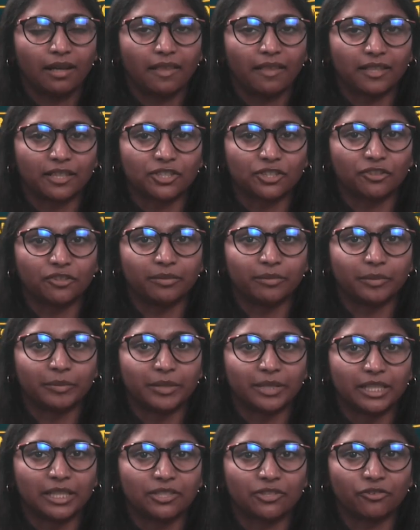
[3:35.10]
That's Creamer
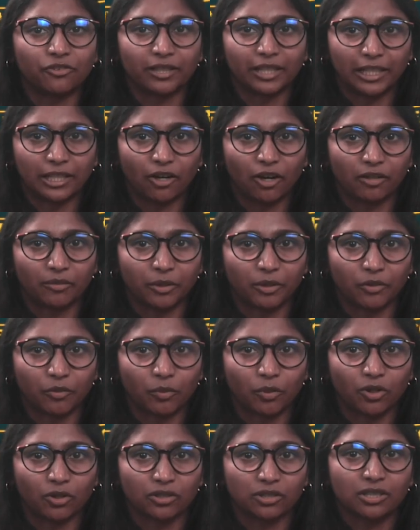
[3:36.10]
Media's Real Economy
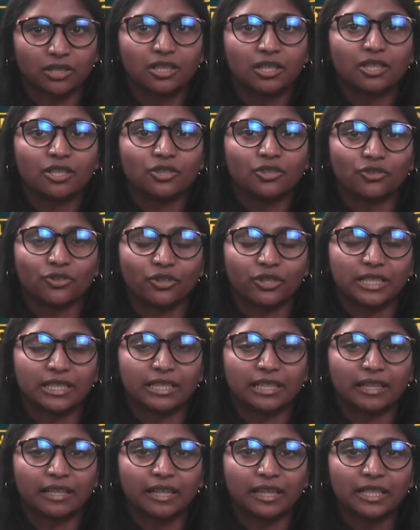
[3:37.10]
Report. Join us
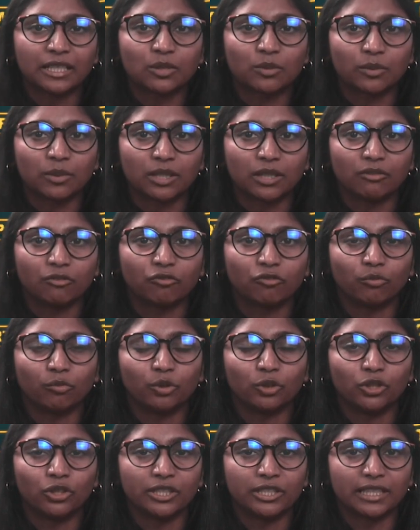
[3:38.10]
again next week for
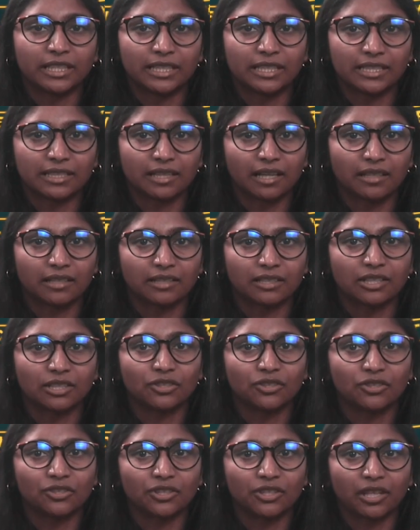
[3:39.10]
more news and insights
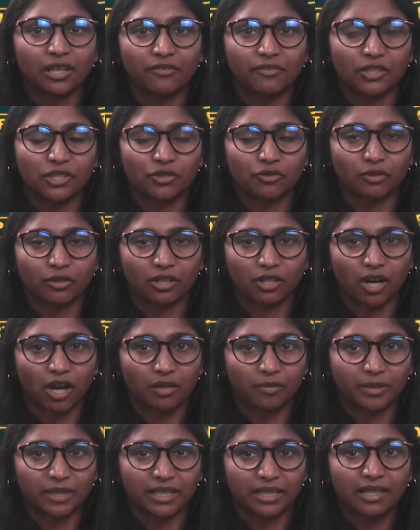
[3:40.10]
into South Africa's real
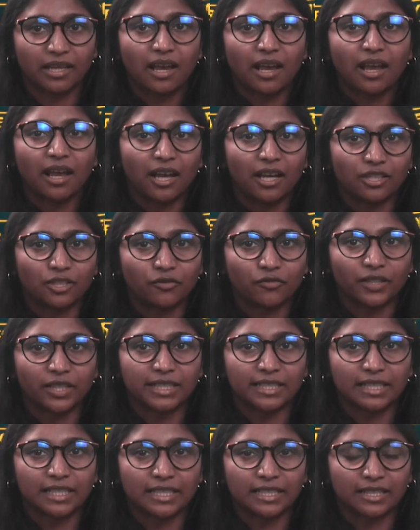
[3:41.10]
economy and don't
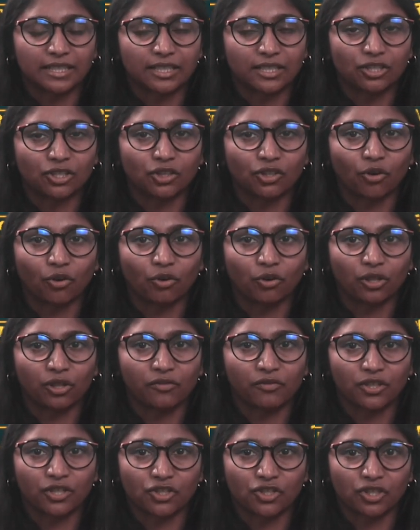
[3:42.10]
forget to listen to the audio
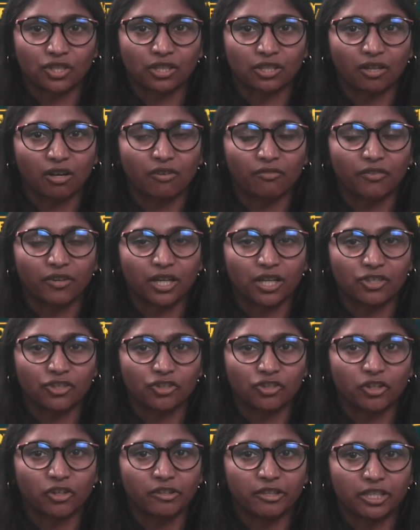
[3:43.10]
version of our
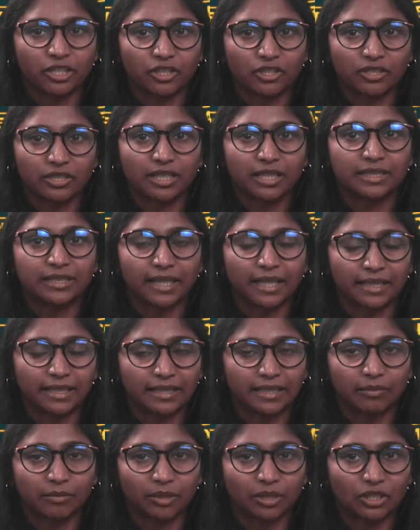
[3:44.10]
Engineering News
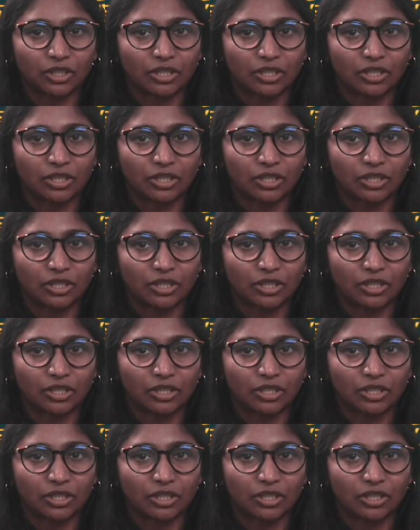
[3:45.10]
daily email